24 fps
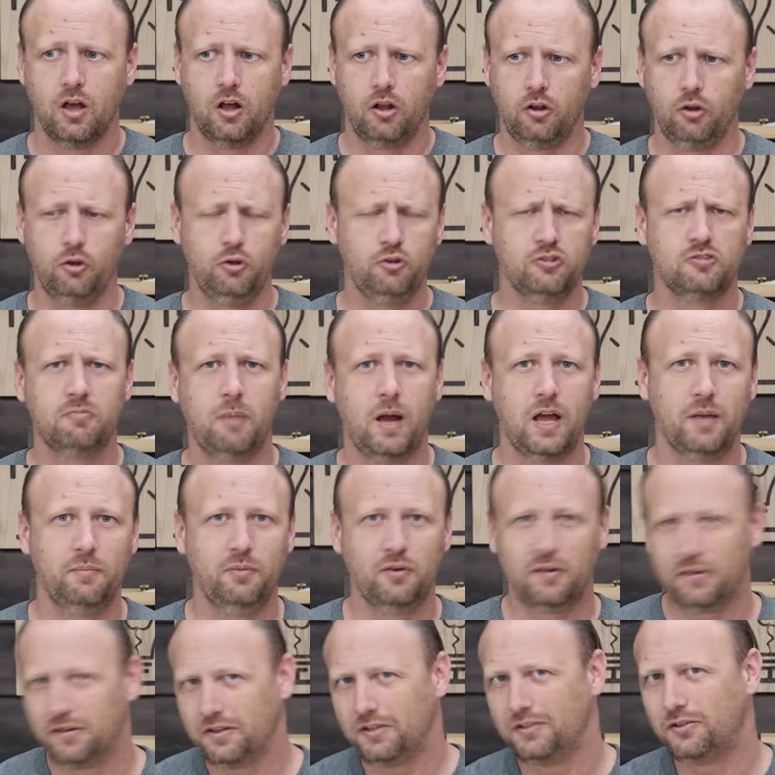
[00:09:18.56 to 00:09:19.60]
lose my
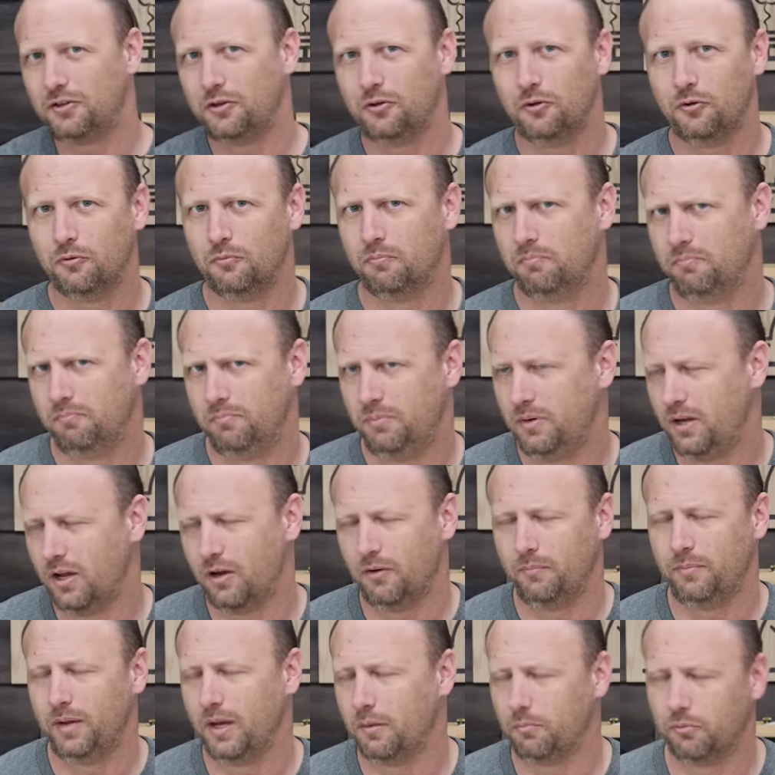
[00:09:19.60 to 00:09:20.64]
ability to, you
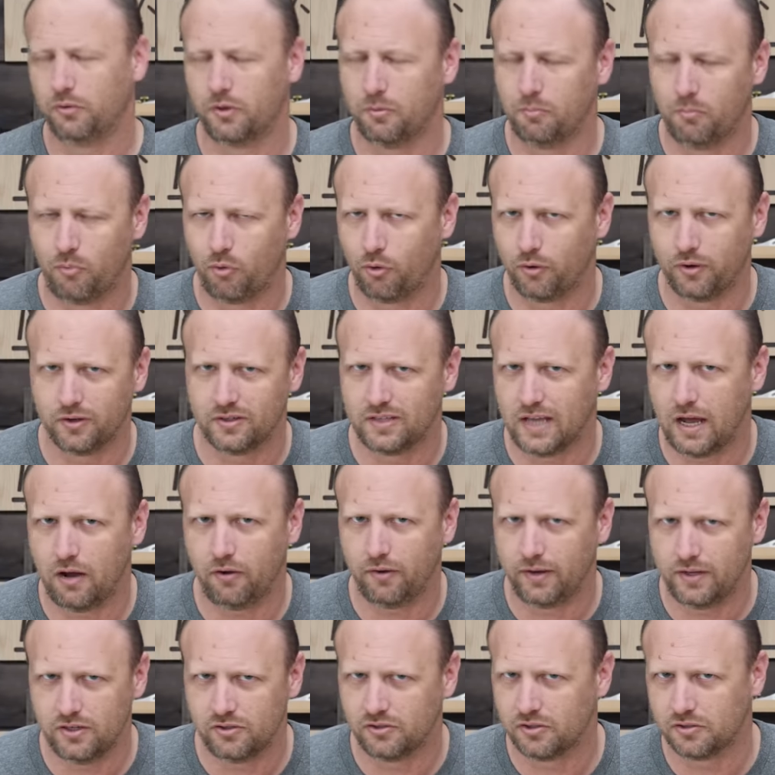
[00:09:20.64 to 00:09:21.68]
know, be able to mortise
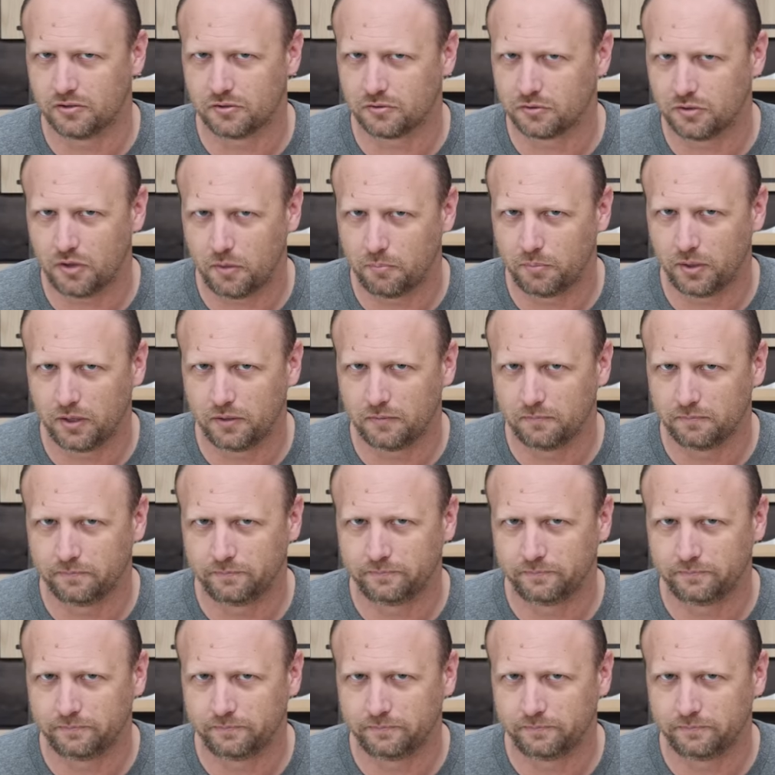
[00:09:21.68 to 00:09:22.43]
out hinges or something.